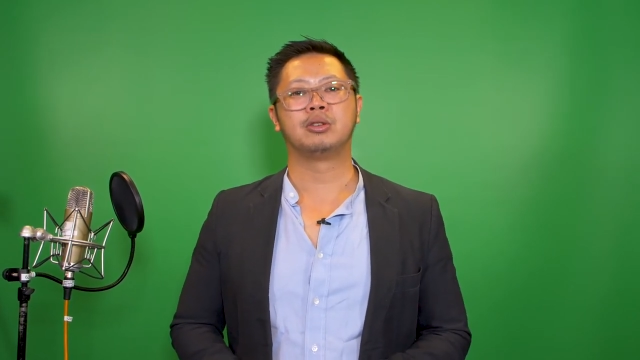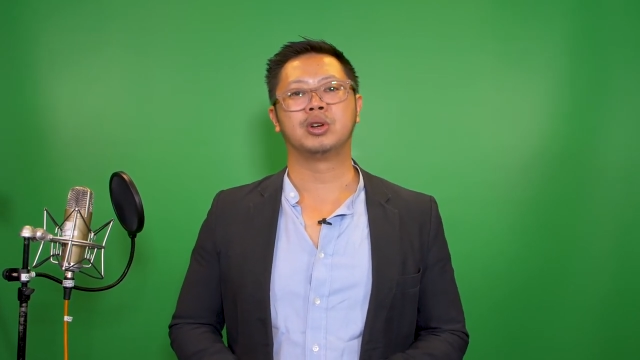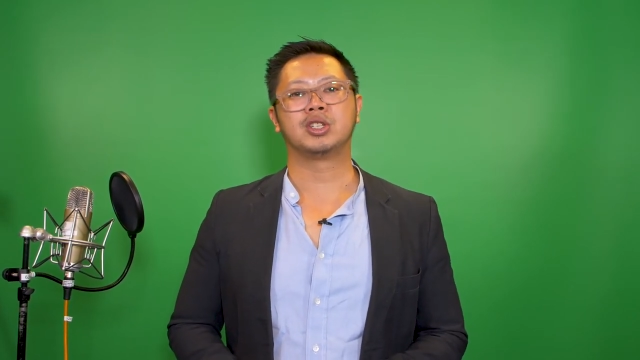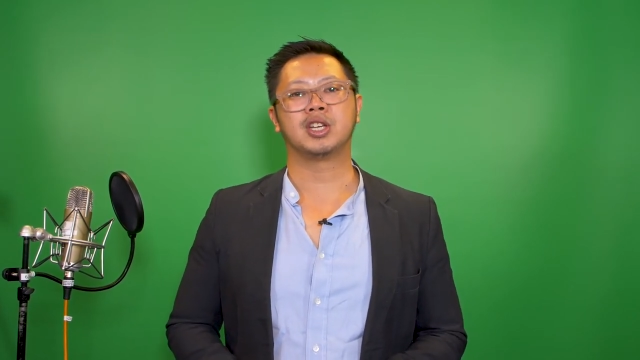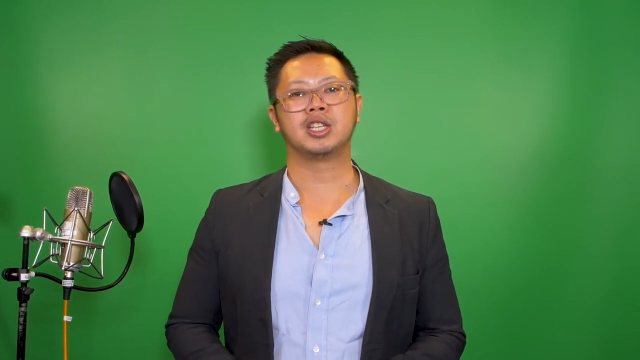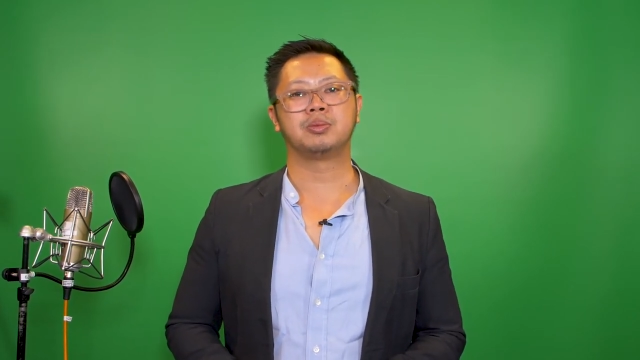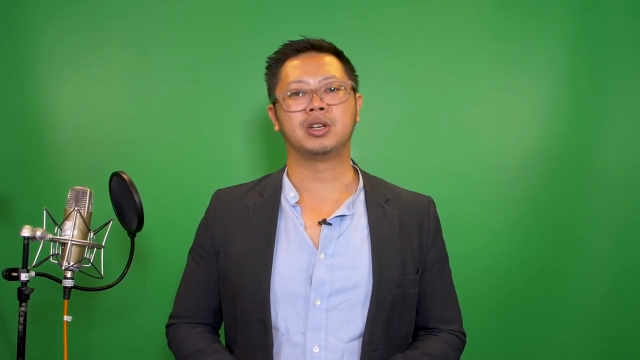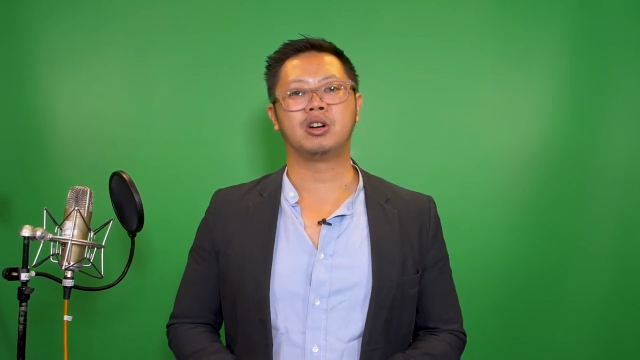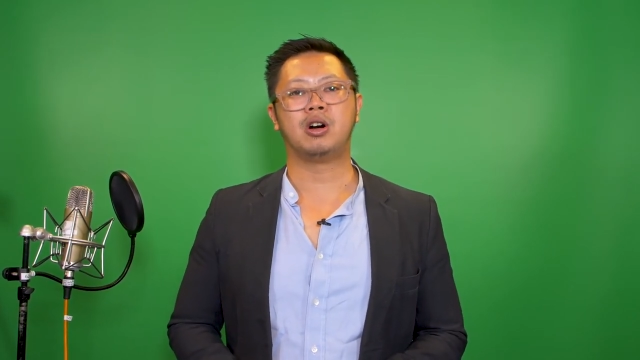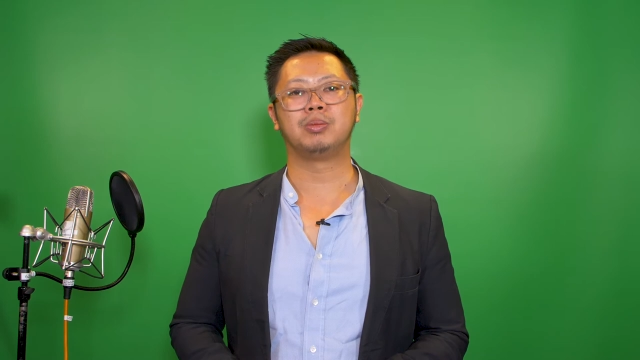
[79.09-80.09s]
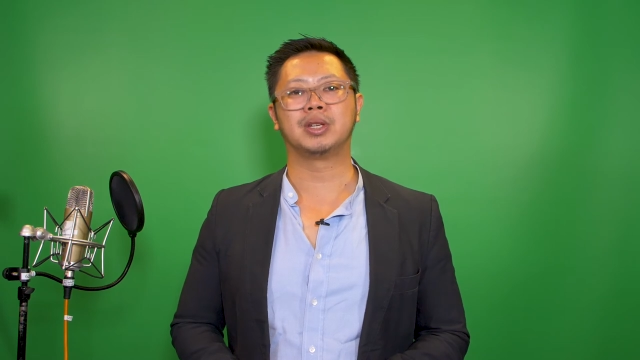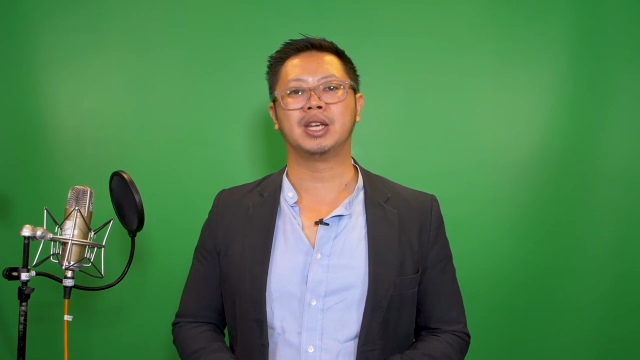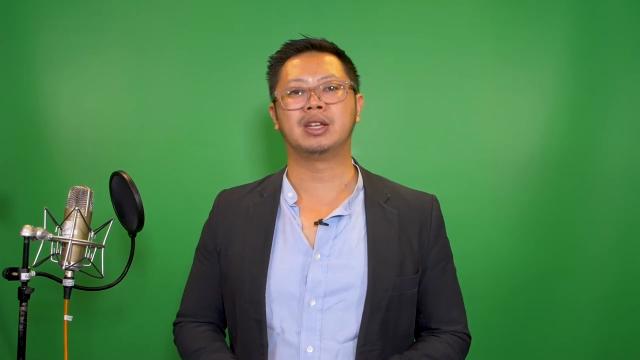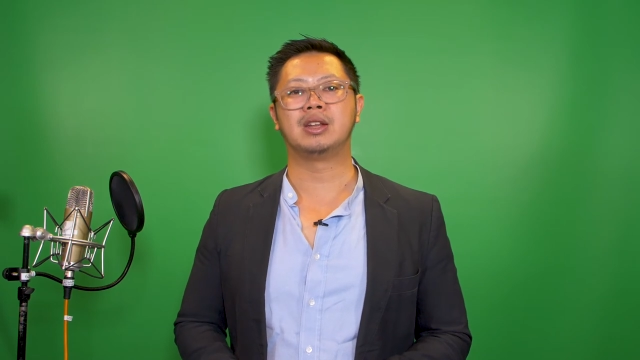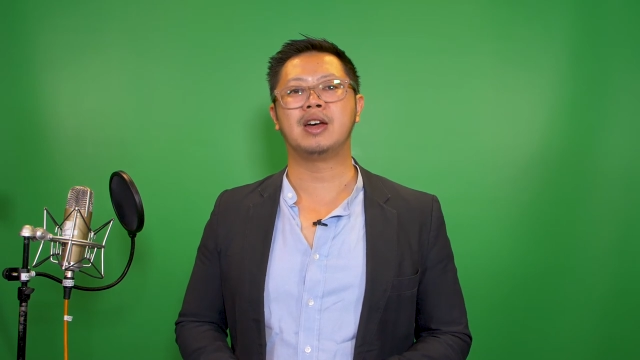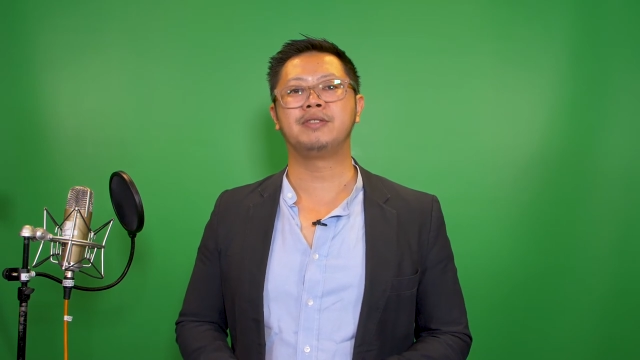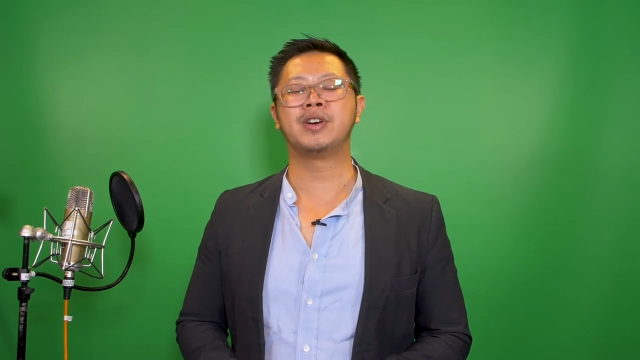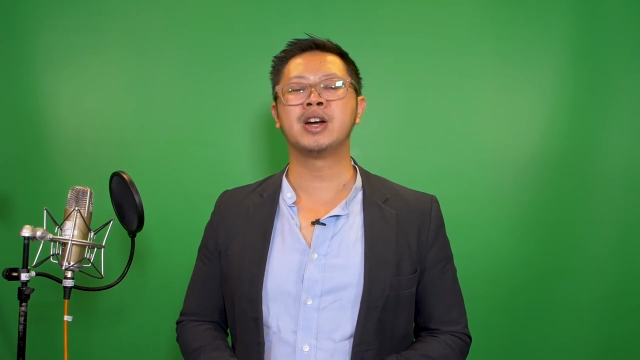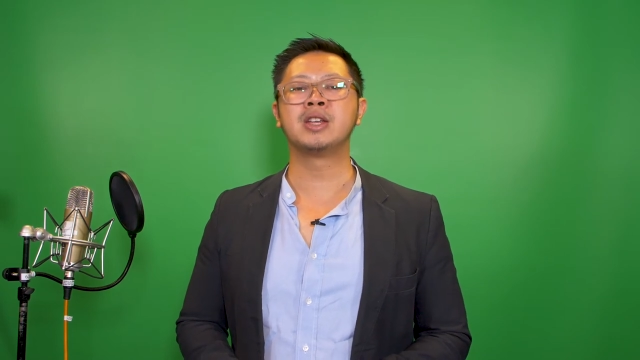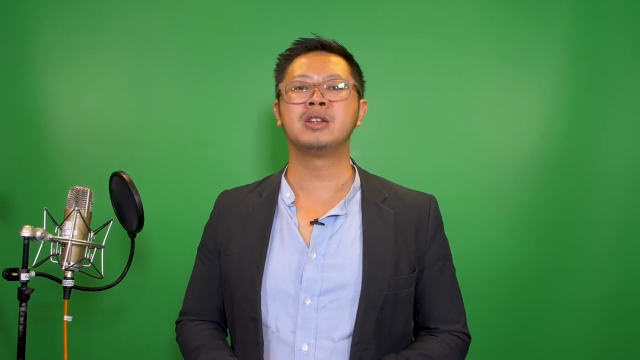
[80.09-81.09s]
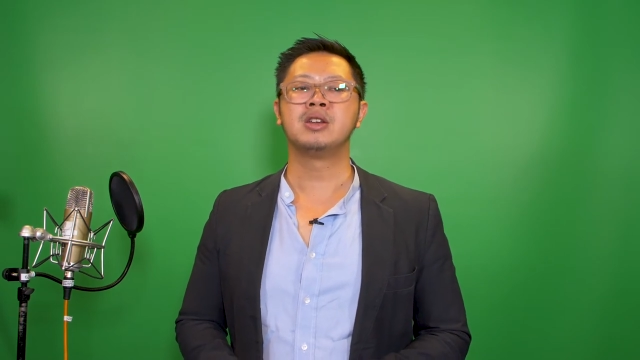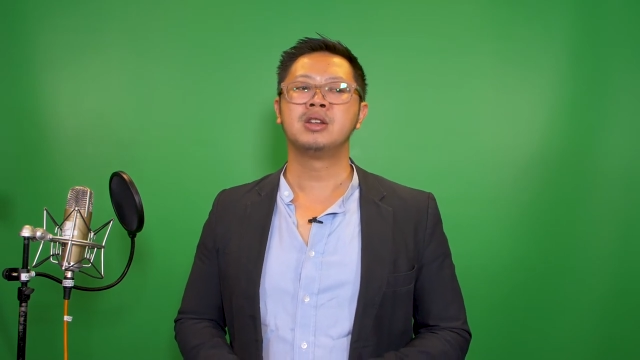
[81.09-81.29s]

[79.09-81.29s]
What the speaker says: which has been complicated. I find